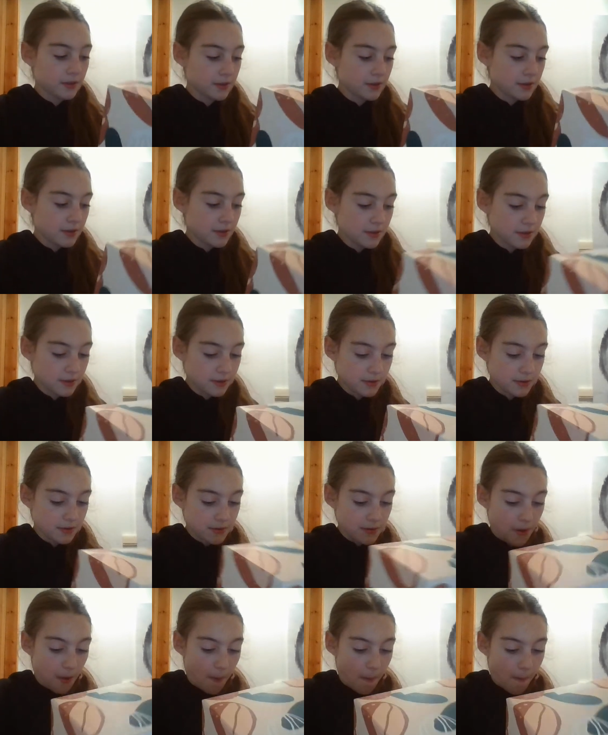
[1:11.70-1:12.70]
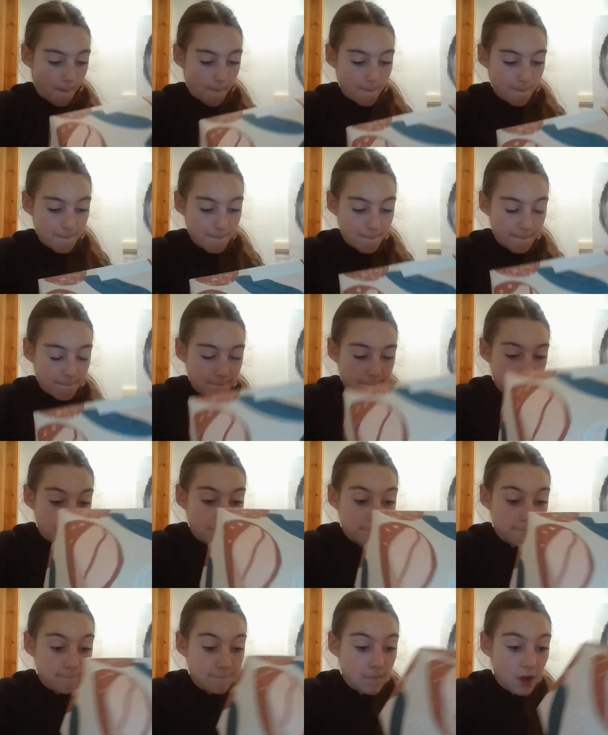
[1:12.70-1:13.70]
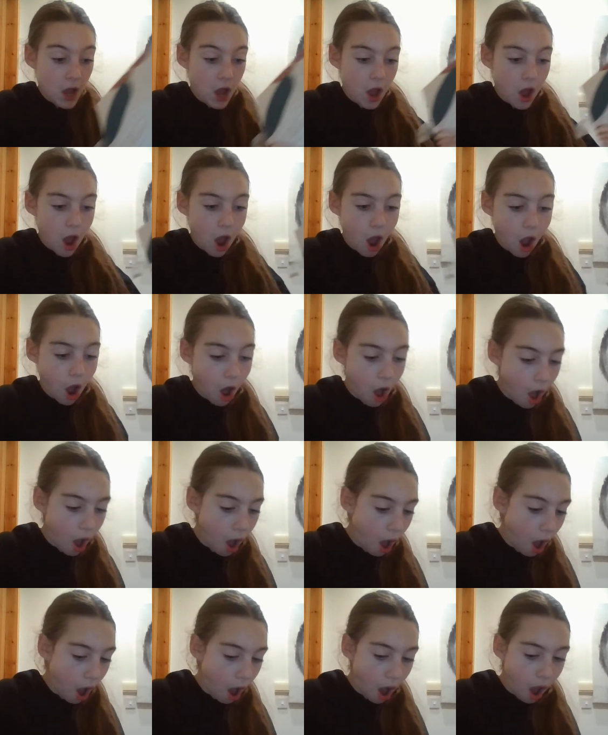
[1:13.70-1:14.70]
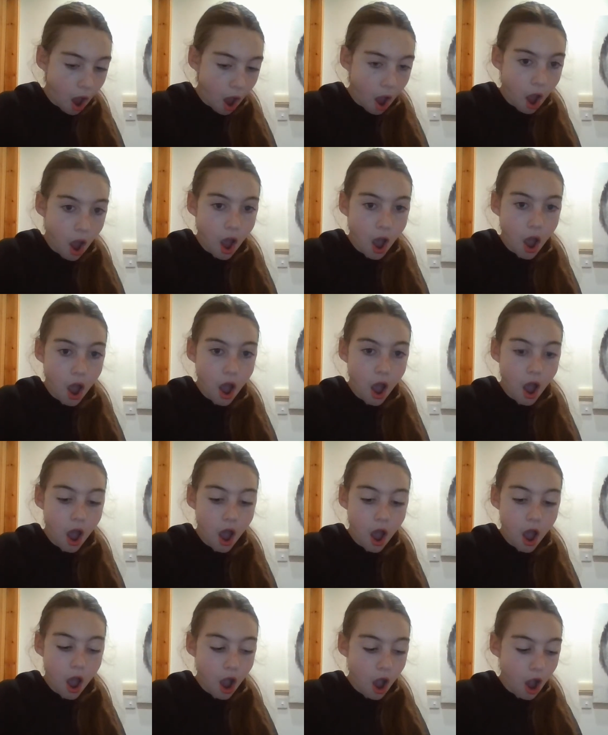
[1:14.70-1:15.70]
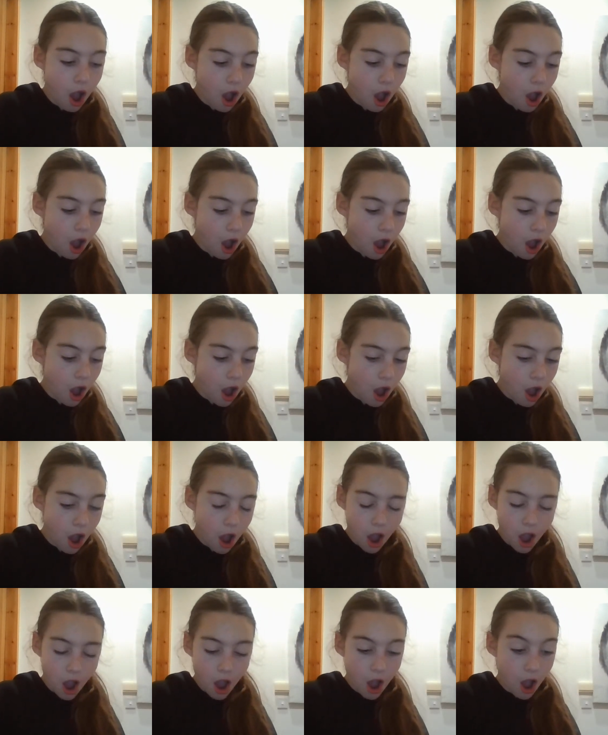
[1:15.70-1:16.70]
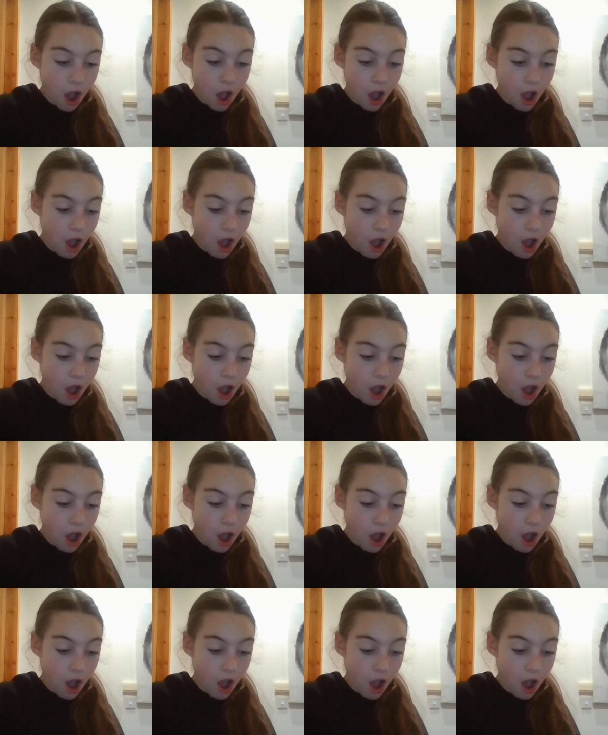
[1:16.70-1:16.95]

[no speech]